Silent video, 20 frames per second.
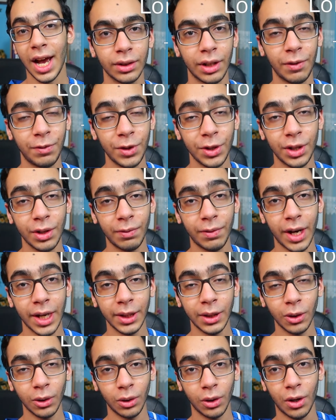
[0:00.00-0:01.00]
If you
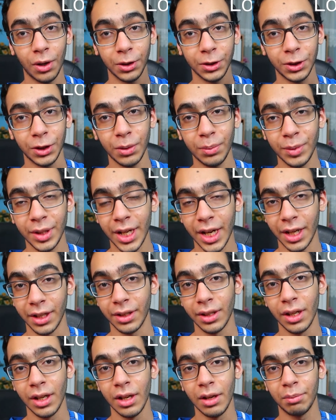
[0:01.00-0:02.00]
divide their long-term
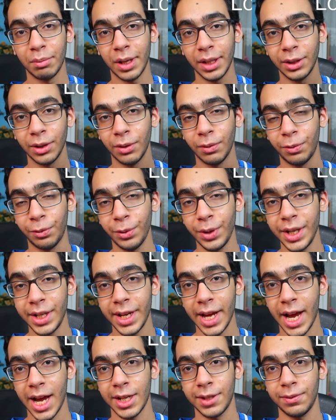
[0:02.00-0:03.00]
debt by their free
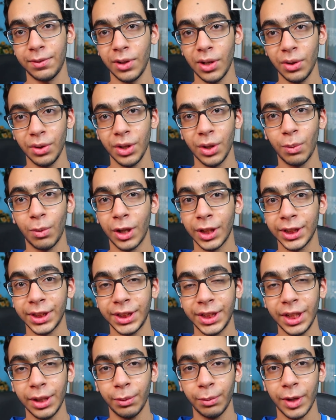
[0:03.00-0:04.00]
cash flow, you want to
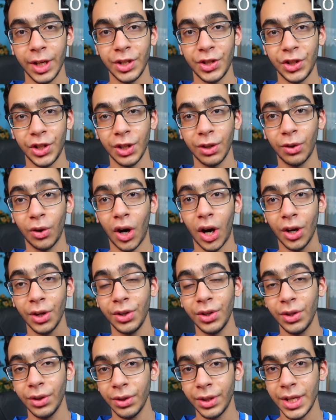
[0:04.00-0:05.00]
see a ratio
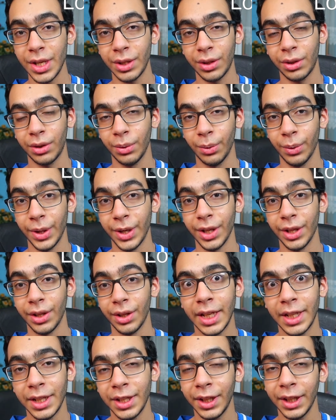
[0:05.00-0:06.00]
underneath 3.
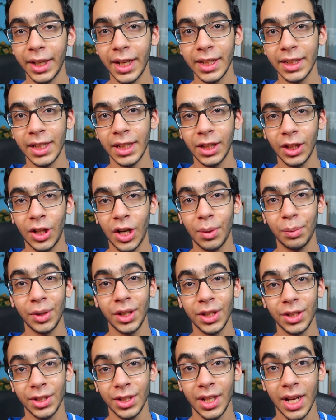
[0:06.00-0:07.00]
It indicates that the company
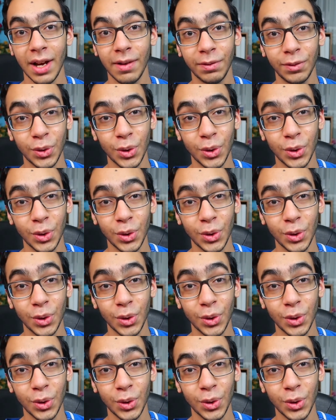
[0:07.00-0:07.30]
doesn't have